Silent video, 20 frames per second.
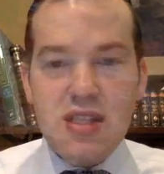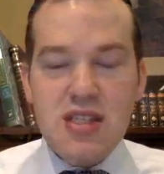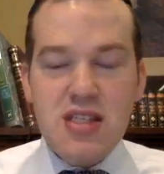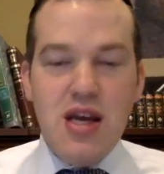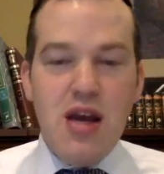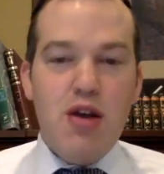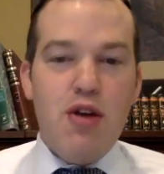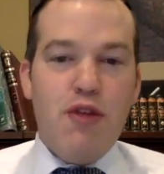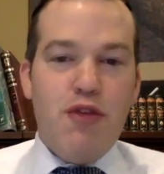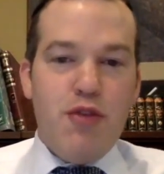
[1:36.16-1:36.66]
the
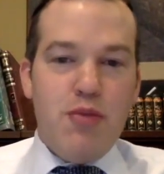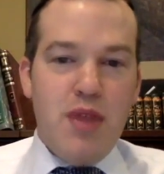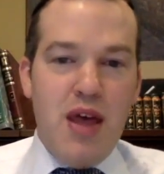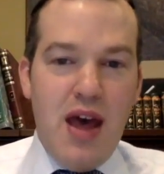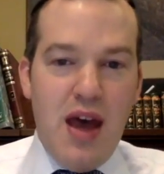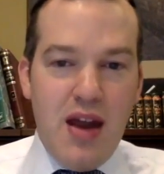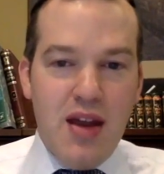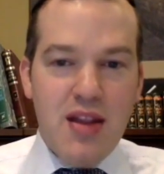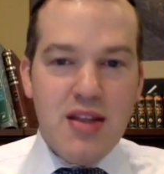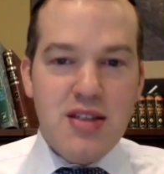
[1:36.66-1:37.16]
Seder from the
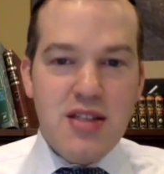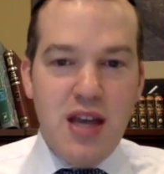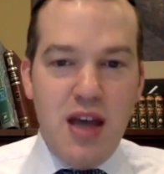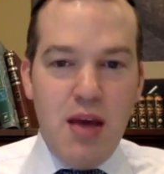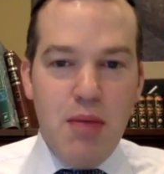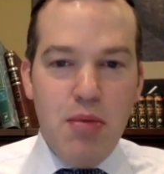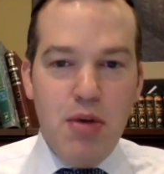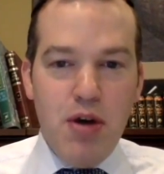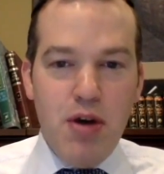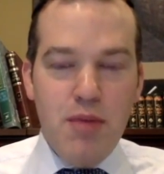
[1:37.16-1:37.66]
head of the
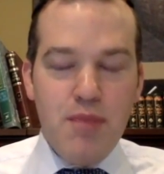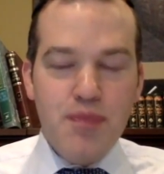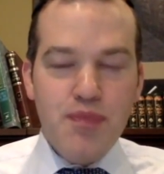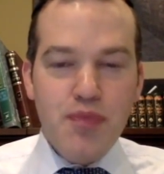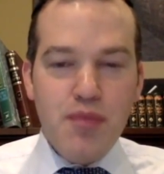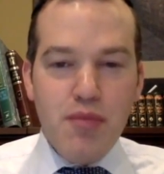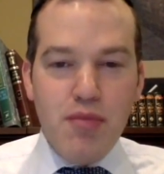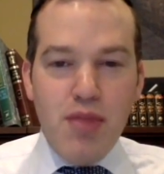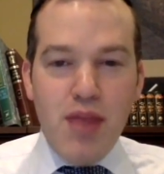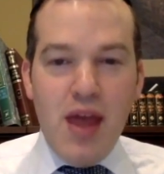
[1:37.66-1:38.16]
table.
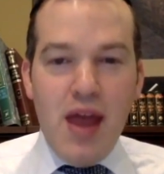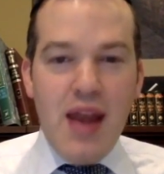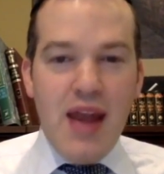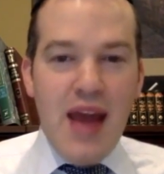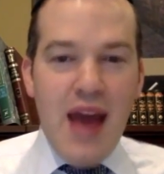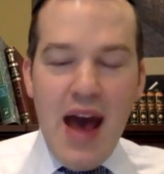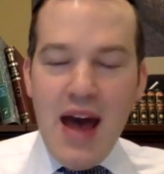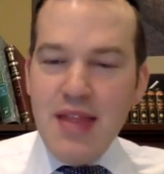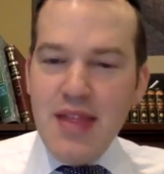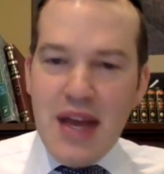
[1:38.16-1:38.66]
And
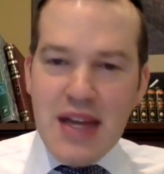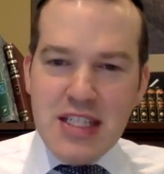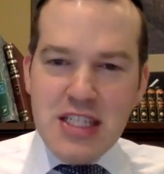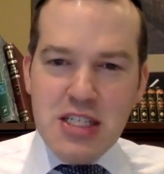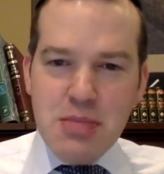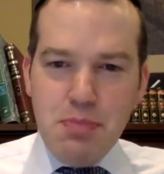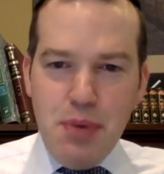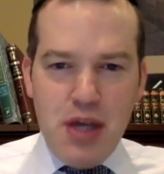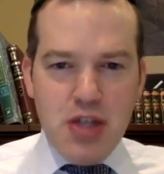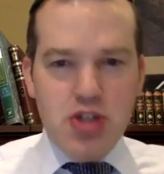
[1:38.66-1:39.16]
he had that
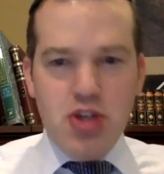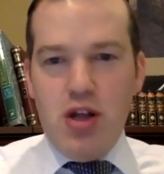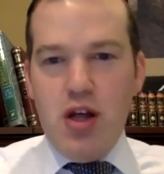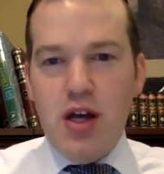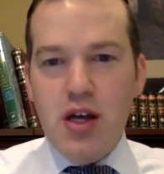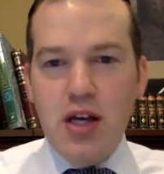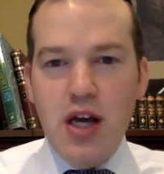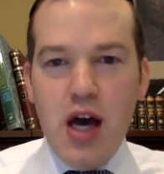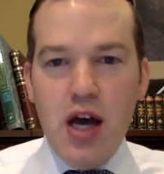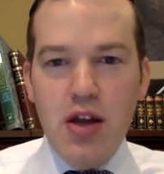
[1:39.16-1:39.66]
special
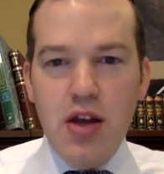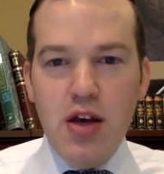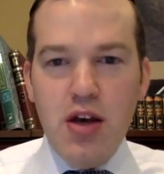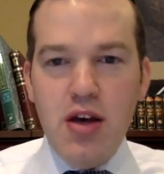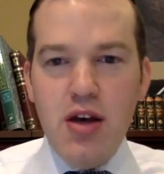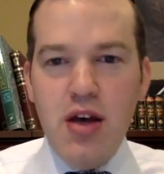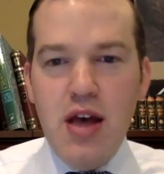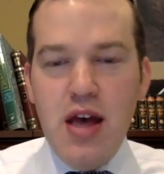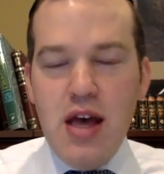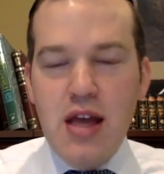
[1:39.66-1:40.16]

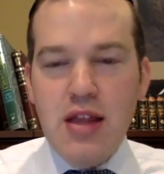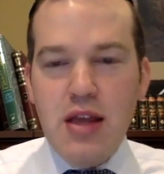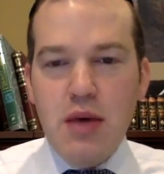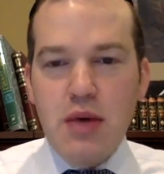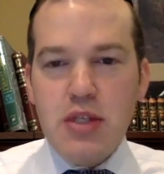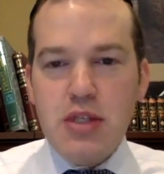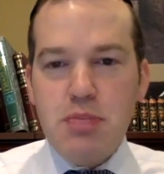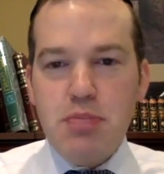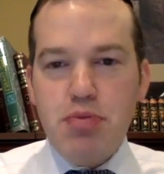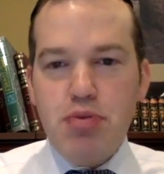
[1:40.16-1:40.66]
Haggadah that
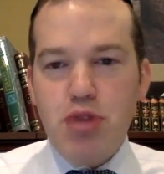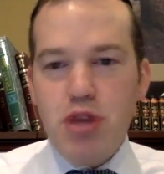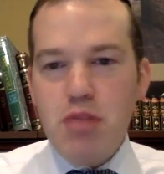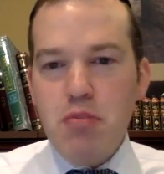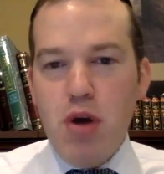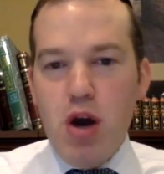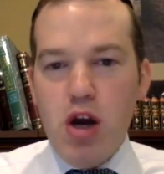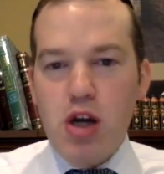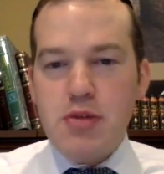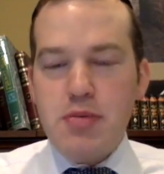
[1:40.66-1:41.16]
was
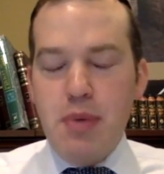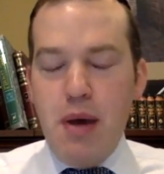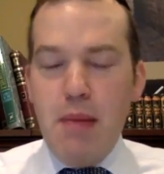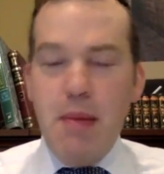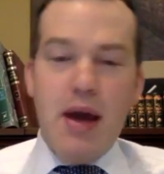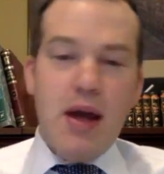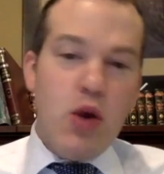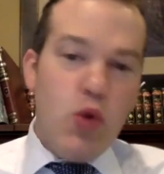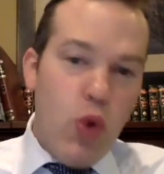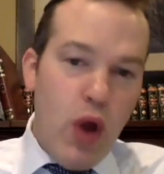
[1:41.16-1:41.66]
pre-marked by
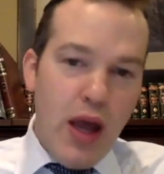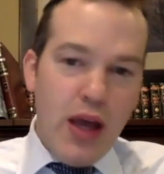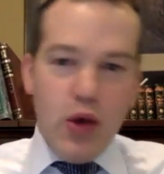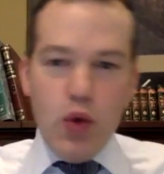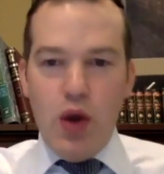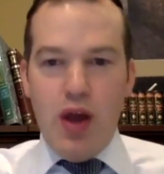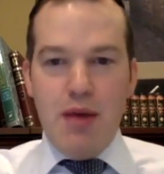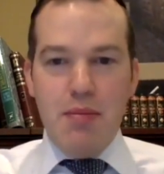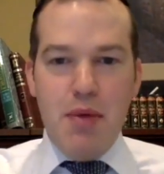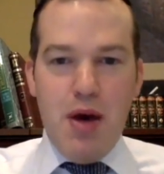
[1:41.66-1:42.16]
my
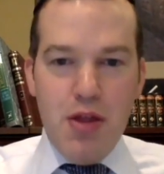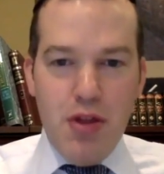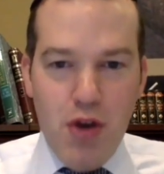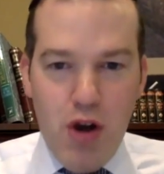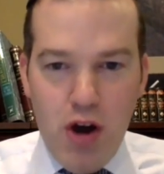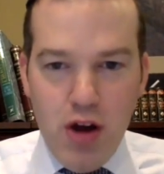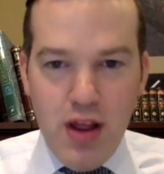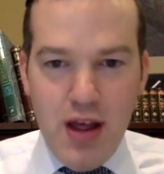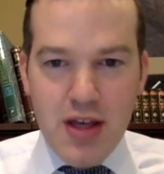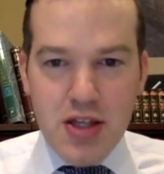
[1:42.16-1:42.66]

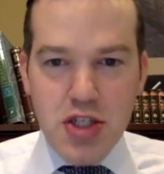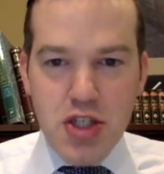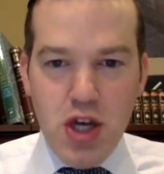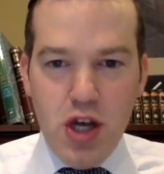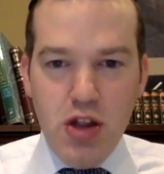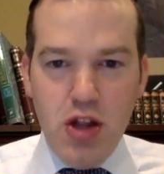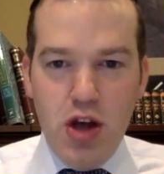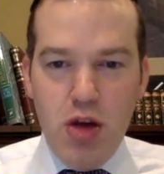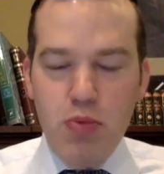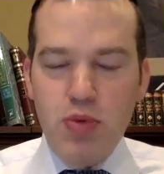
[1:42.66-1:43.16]
great-grandmother, Olav
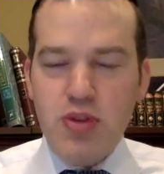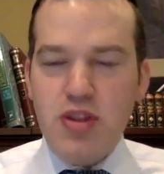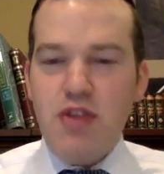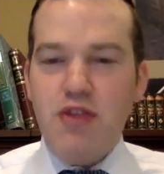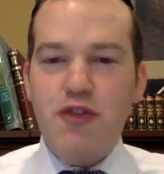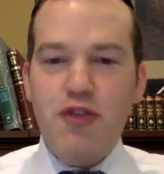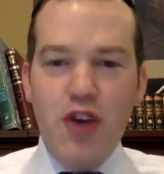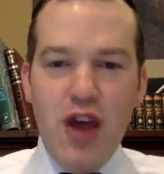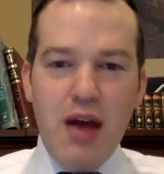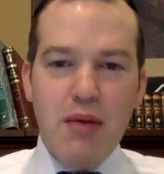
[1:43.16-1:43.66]
Shalom, with the
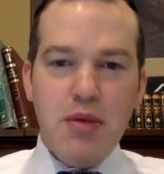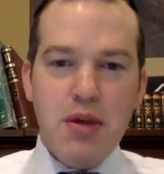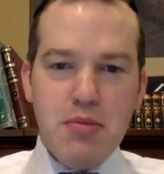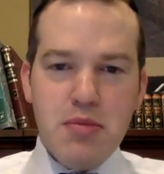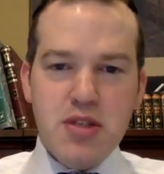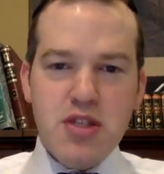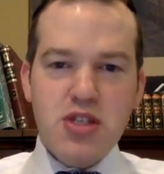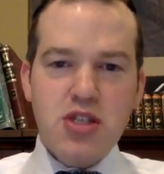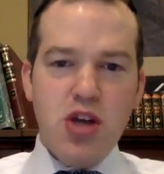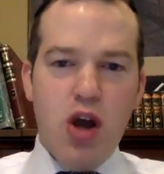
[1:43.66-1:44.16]
family
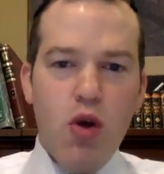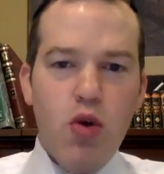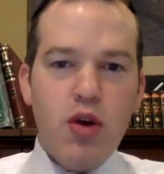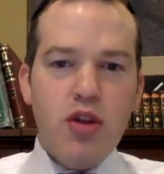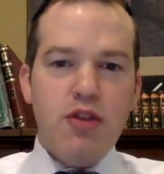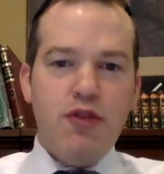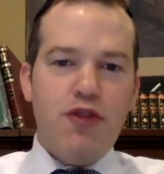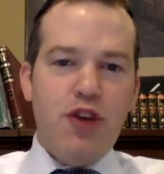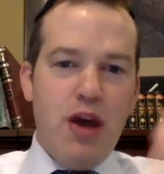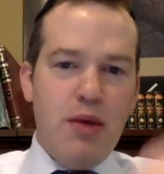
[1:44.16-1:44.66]
Masorah,
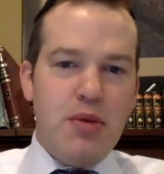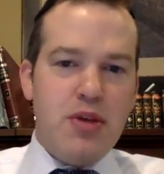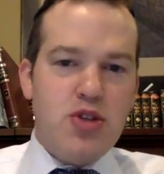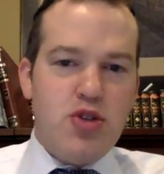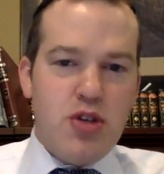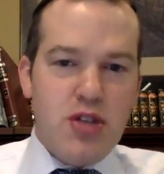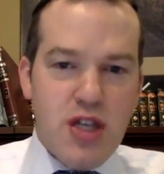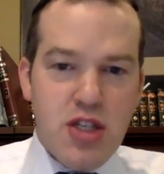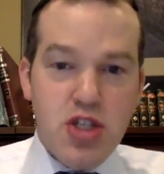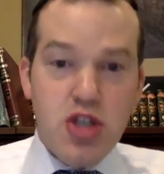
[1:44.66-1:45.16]
the family
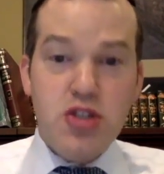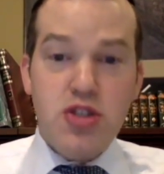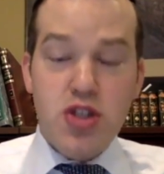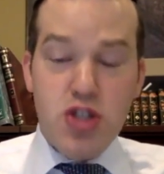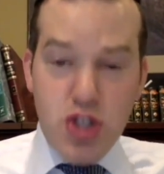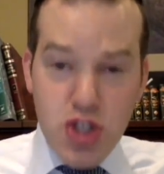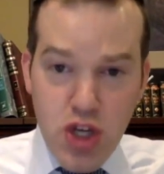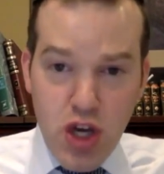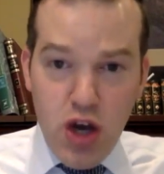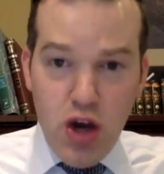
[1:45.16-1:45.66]
tradition, to
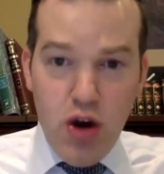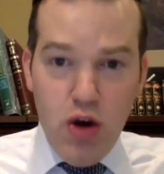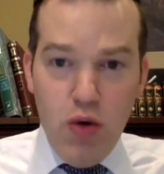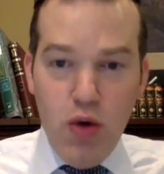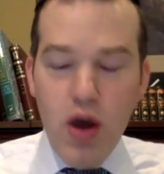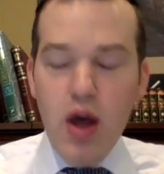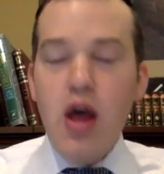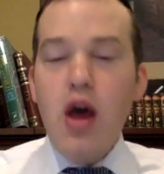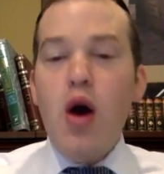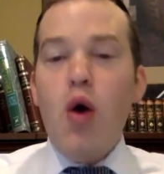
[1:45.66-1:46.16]

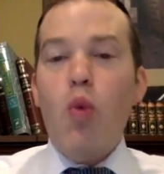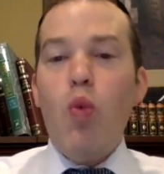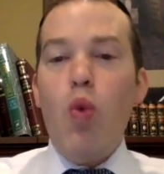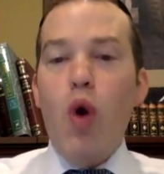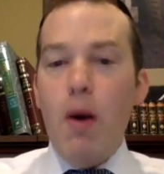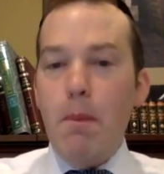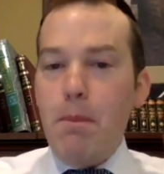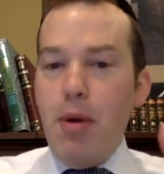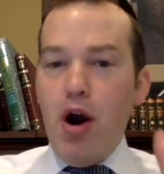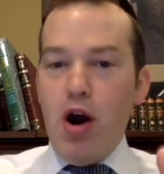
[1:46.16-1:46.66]
show
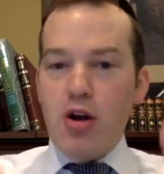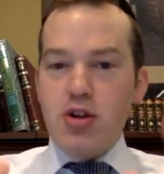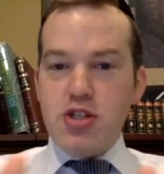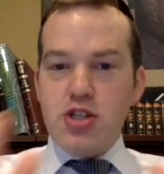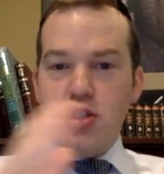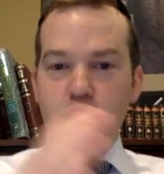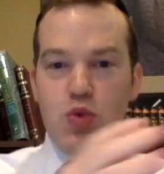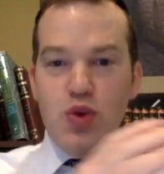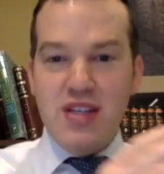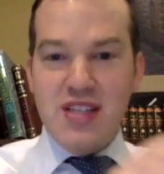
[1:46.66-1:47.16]
what
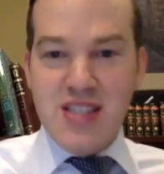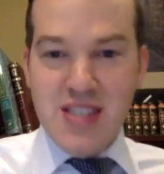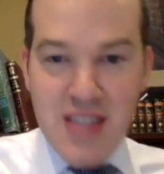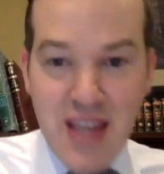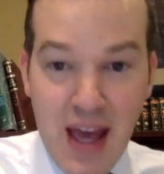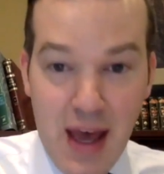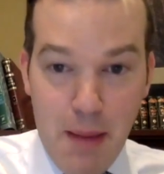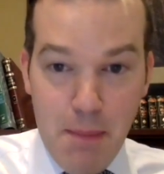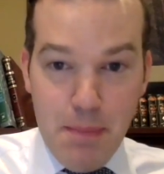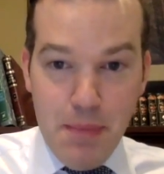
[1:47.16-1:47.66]
parts do we
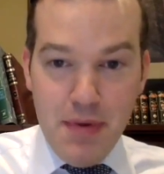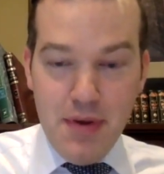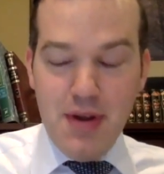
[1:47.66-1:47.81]
skip.